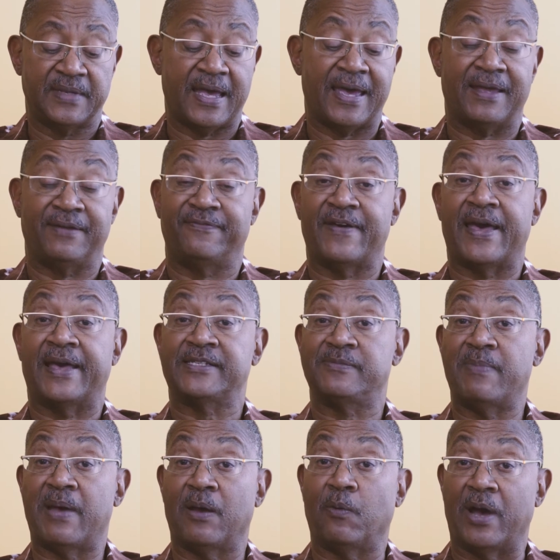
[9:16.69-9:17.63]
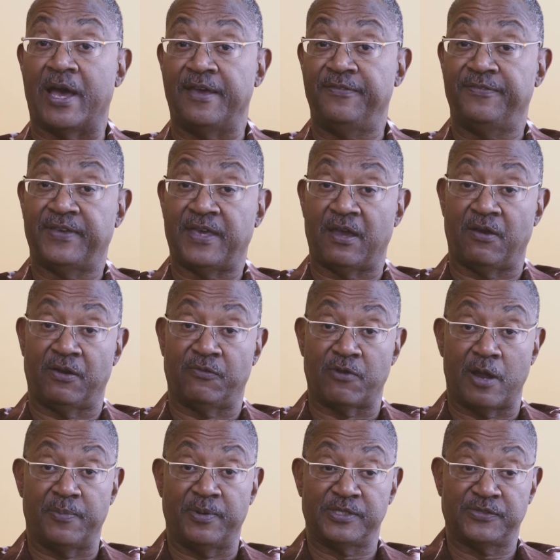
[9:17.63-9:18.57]
I had asked my wife, Karen
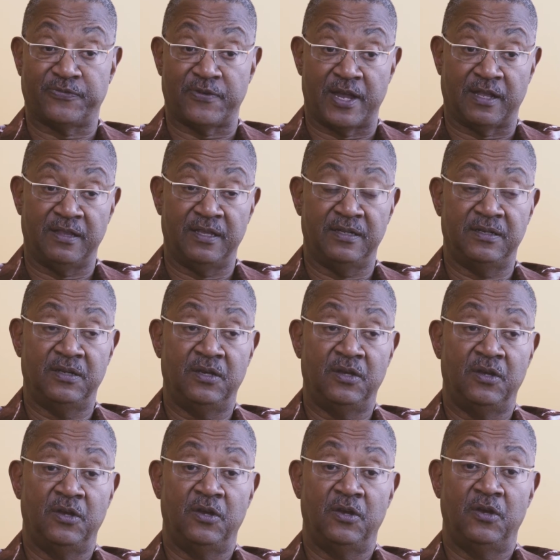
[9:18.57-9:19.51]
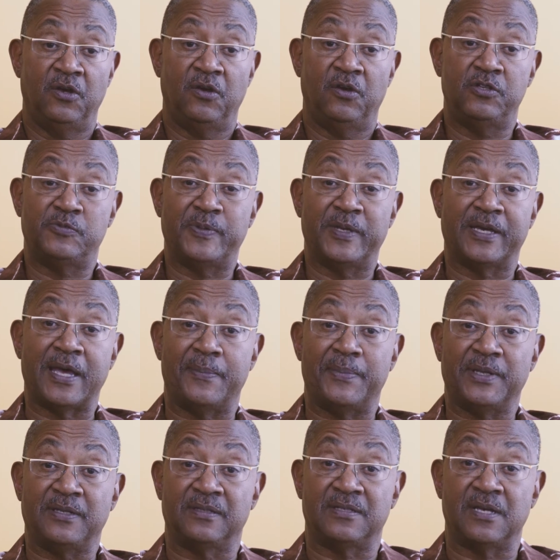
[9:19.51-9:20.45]
Roberts Franklin, who's been
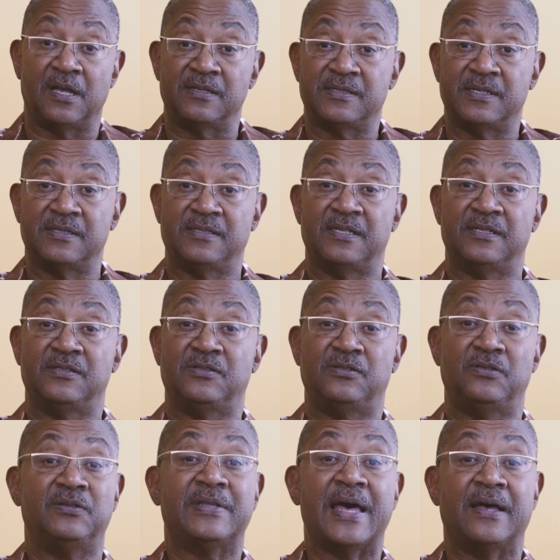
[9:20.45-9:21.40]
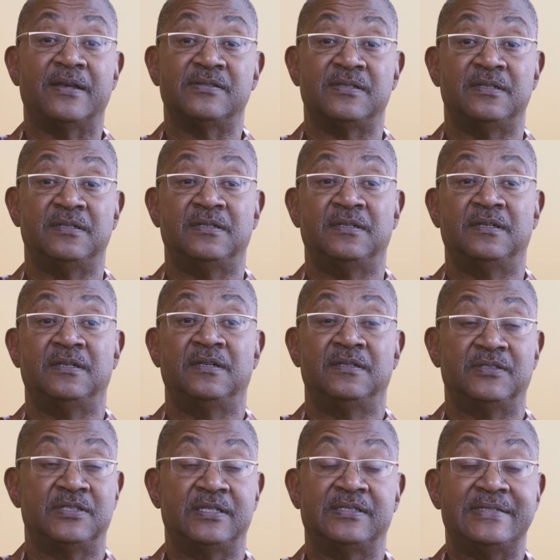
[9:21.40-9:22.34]
coming to Tulsa since
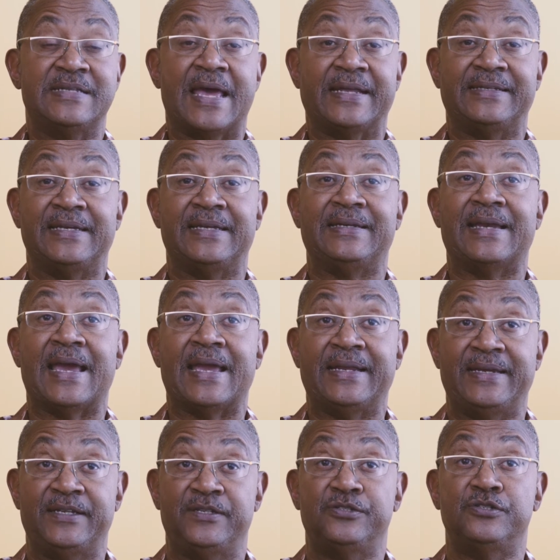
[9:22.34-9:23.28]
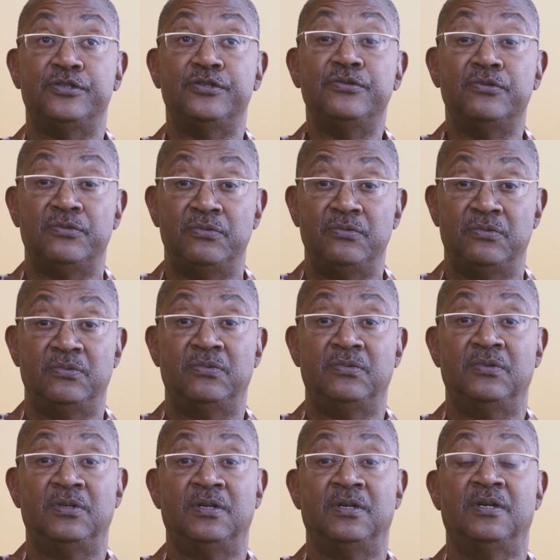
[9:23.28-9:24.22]
1992,
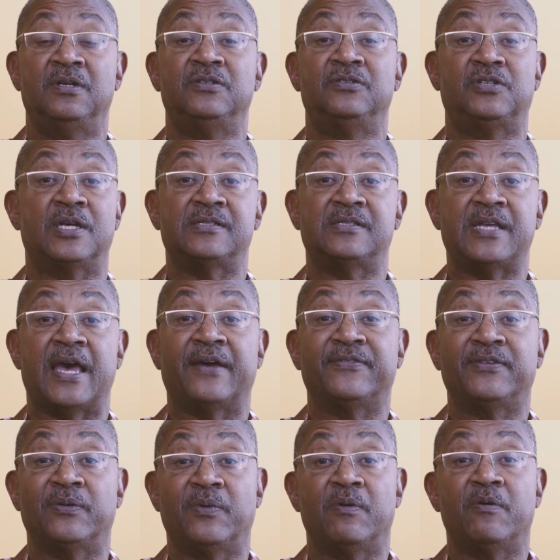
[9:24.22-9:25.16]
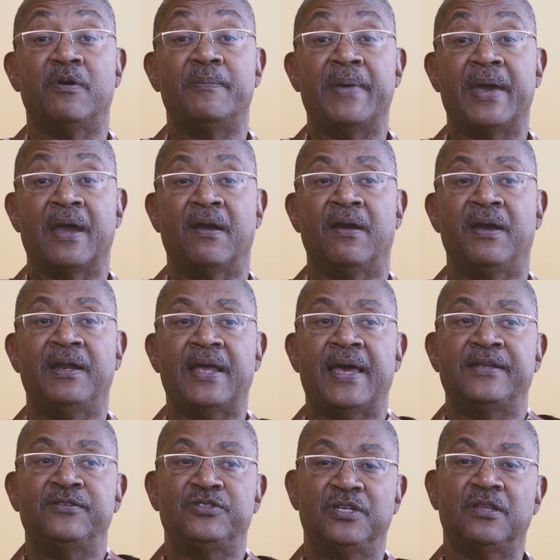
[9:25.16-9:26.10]
just after we were married,
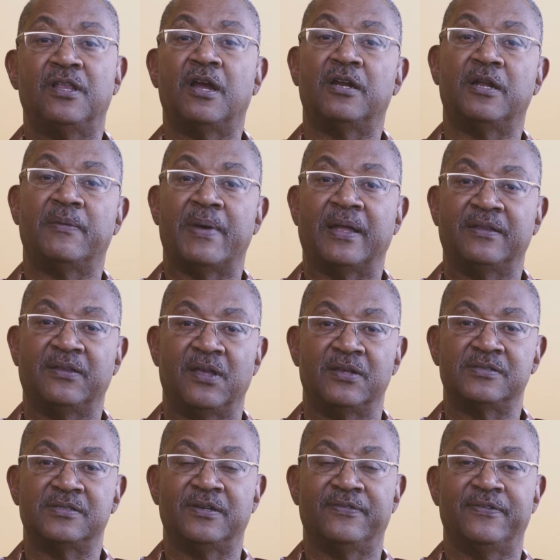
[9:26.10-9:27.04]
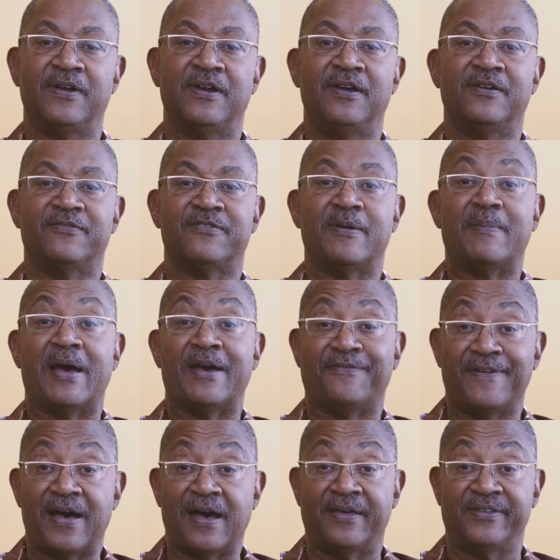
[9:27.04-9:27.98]
and she learned about Tulsa from my
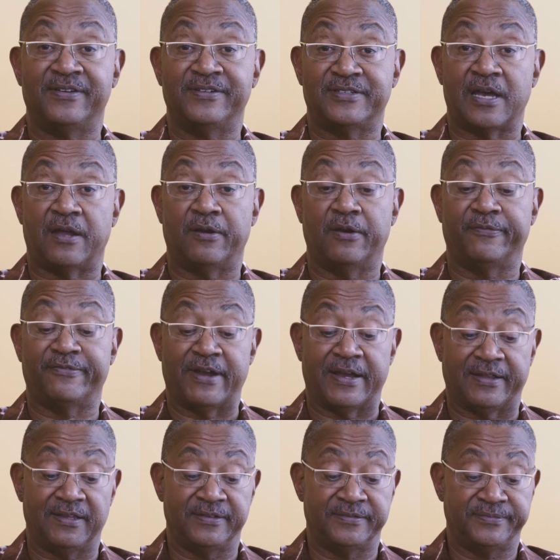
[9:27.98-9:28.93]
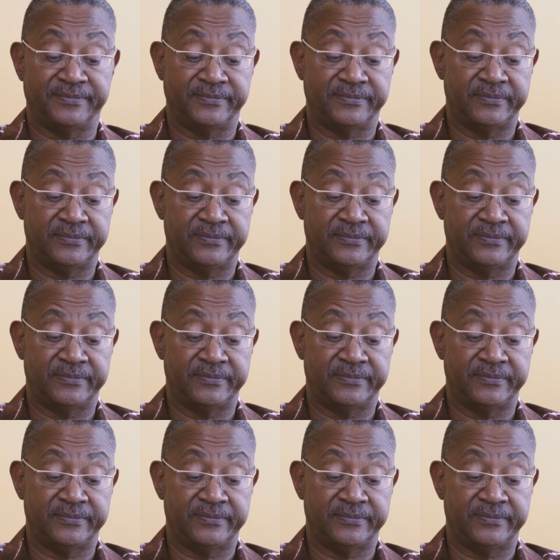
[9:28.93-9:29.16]
father, John Hope Franklin.